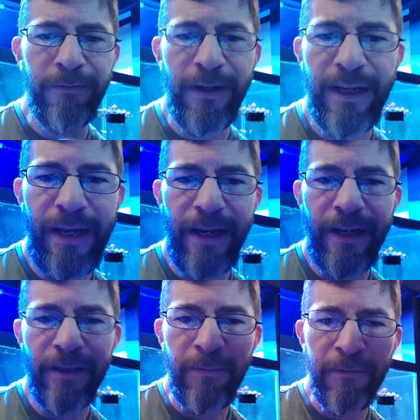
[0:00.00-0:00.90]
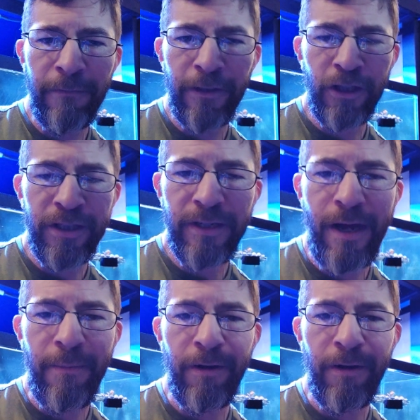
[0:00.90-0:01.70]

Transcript: If I can't get them to fish in time,